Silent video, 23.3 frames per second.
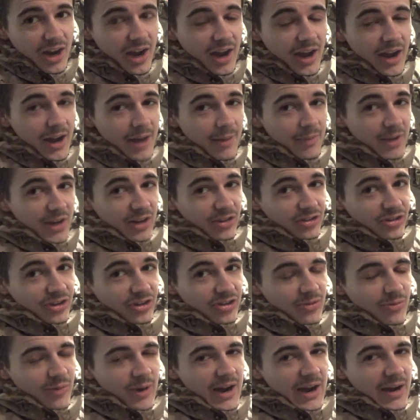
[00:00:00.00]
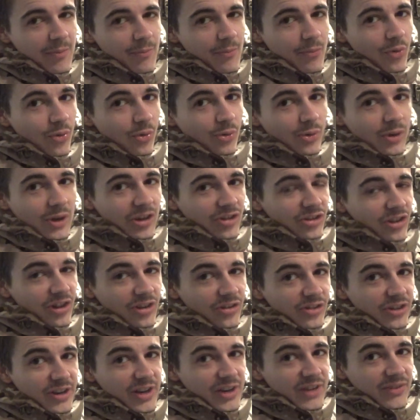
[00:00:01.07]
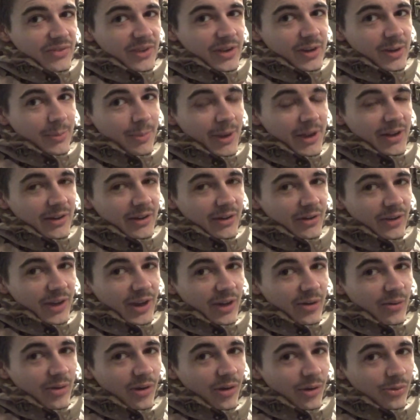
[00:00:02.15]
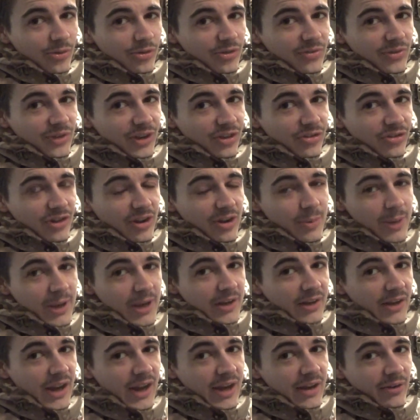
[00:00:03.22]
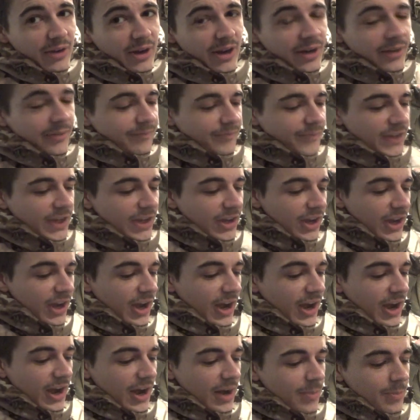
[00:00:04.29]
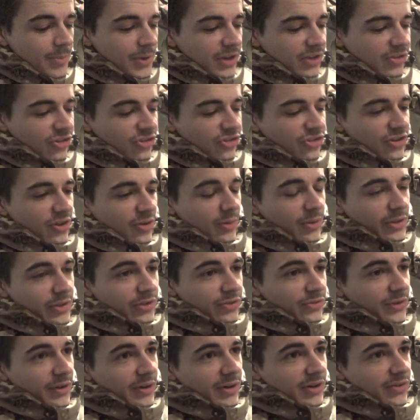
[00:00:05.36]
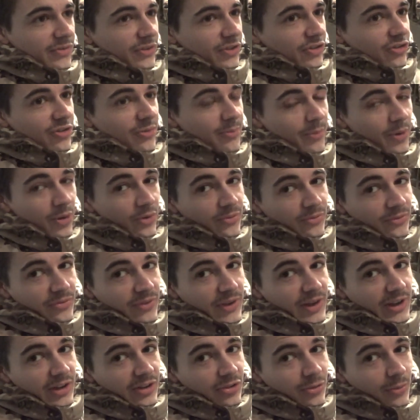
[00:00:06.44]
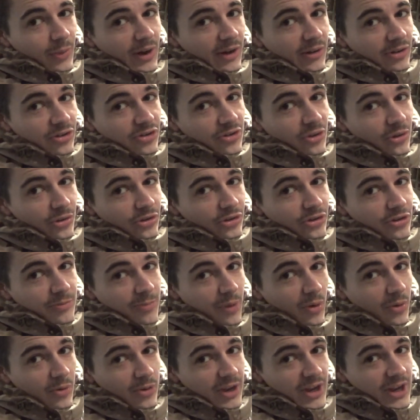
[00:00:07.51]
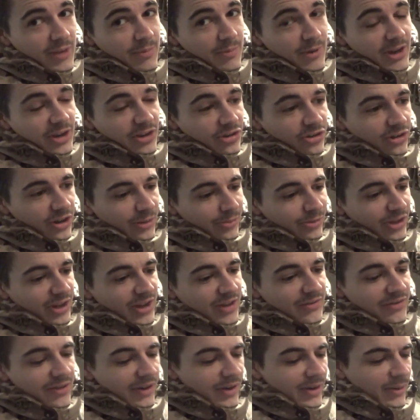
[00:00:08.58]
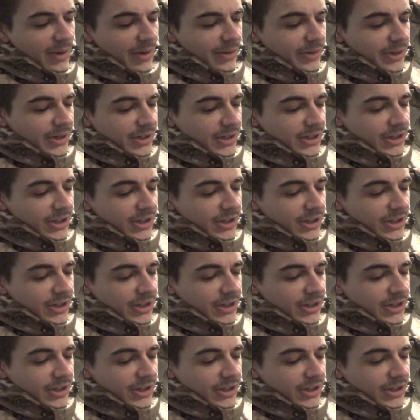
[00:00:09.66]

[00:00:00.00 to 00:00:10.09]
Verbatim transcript: Um, and as I said, you wear more or less underneath it, depending on how cold you think it's going to be in layering. Um, but this is, you know, one of those very efficient modern things where it's not too bulky, but it traps heat very well.